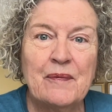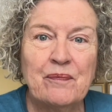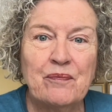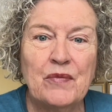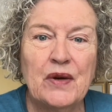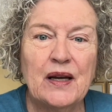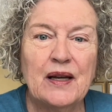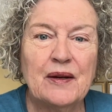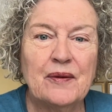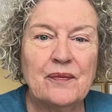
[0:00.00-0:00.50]

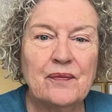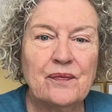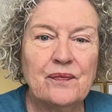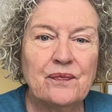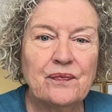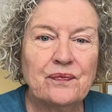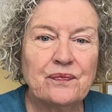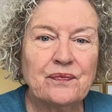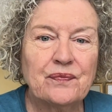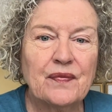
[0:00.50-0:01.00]
But
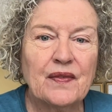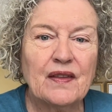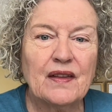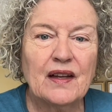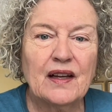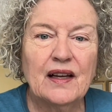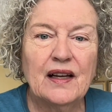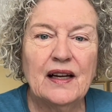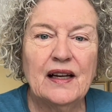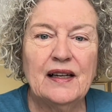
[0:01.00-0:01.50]

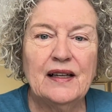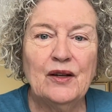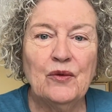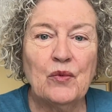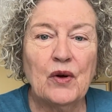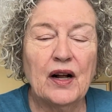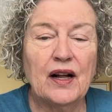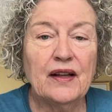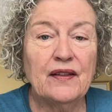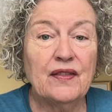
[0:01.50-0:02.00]

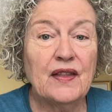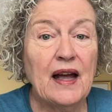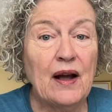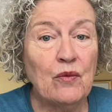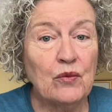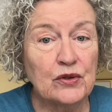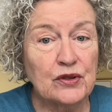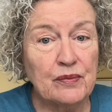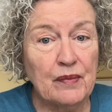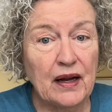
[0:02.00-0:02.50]
anyway, that
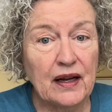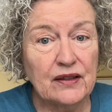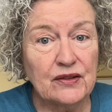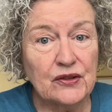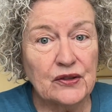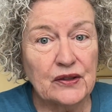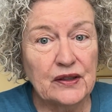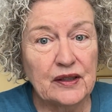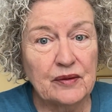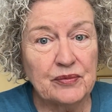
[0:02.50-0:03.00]
was my
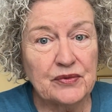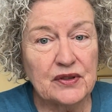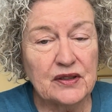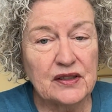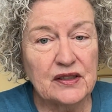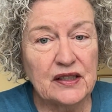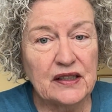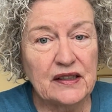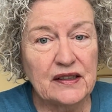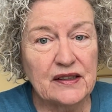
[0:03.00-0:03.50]
trips to
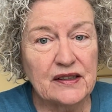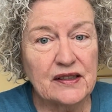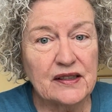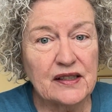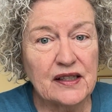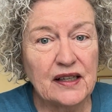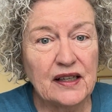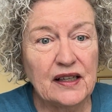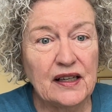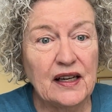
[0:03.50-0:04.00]

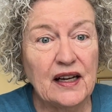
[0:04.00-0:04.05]
Tennessee,